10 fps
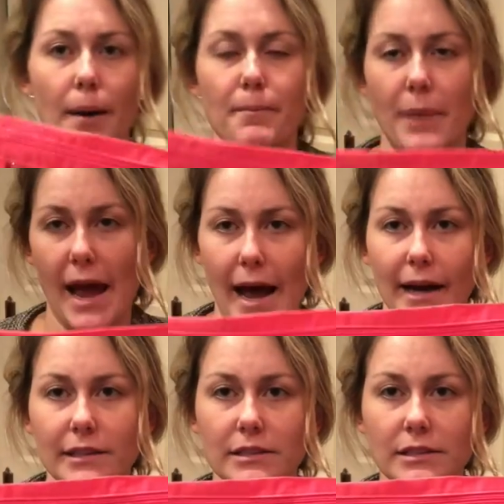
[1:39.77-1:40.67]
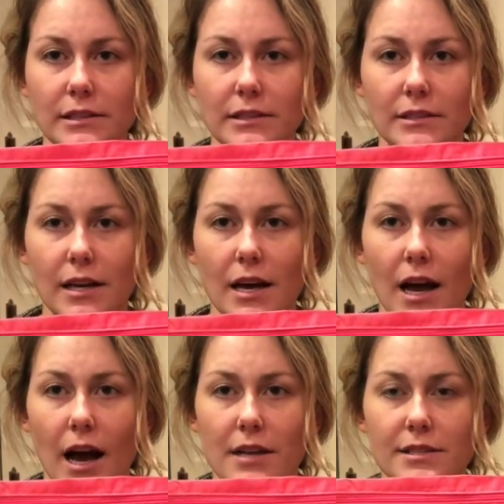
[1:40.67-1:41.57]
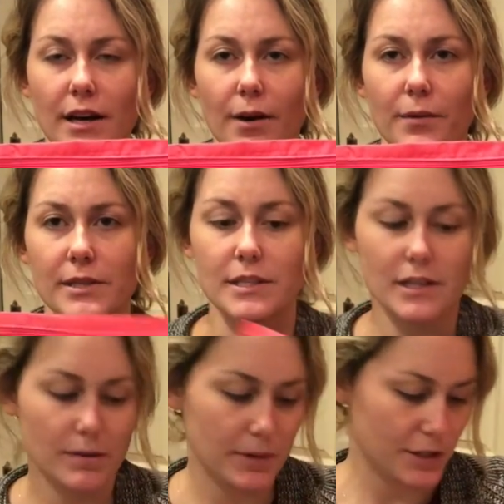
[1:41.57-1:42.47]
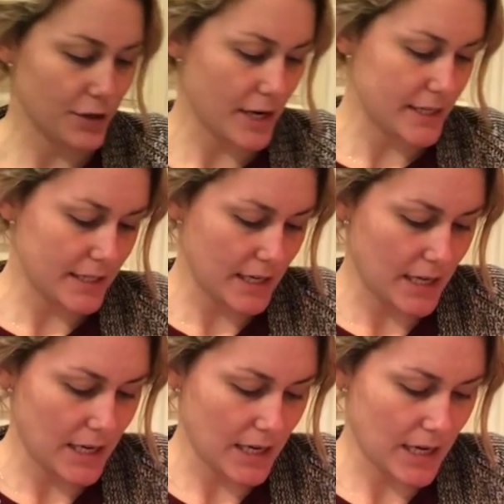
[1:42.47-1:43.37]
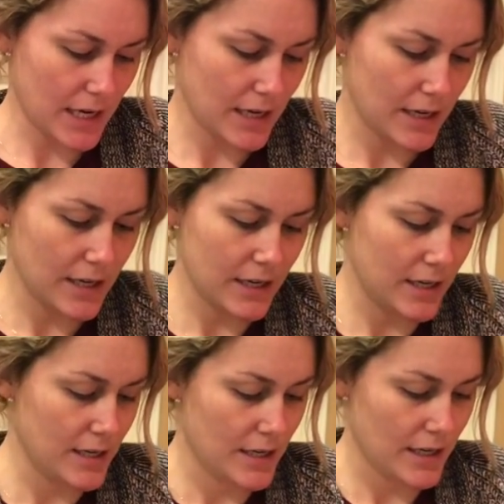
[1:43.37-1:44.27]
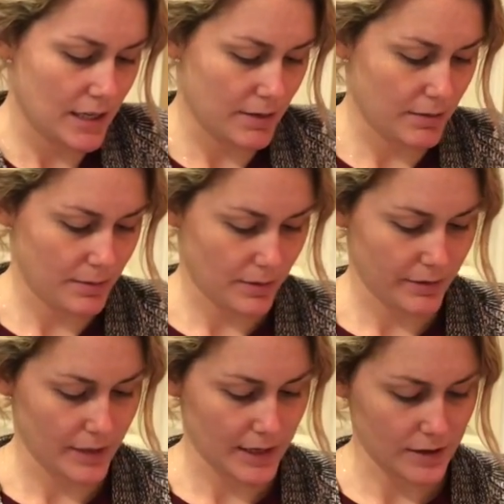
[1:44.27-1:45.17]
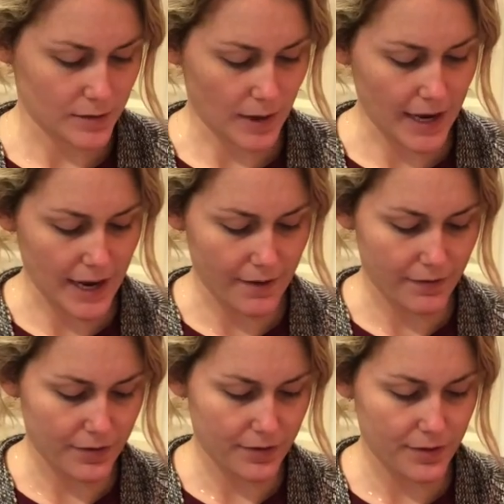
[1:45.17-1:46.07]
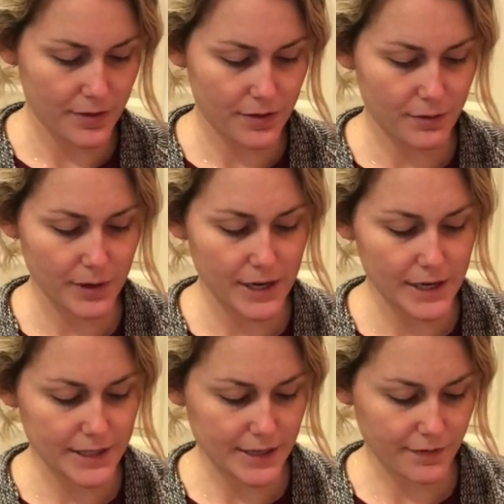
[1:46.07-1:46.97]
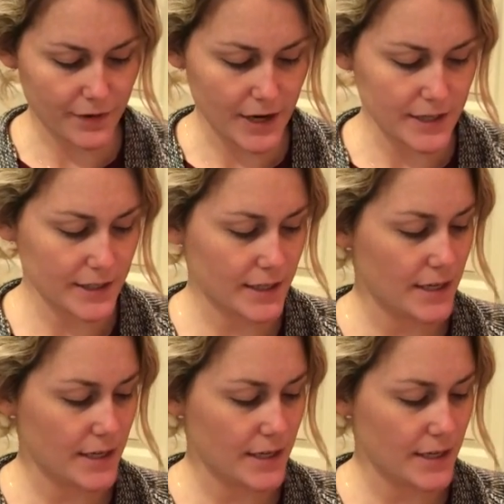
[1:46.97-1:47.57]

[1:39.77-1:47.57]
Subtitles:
bag. So this is going to be tracing, let me pull everything out. So I have 3 different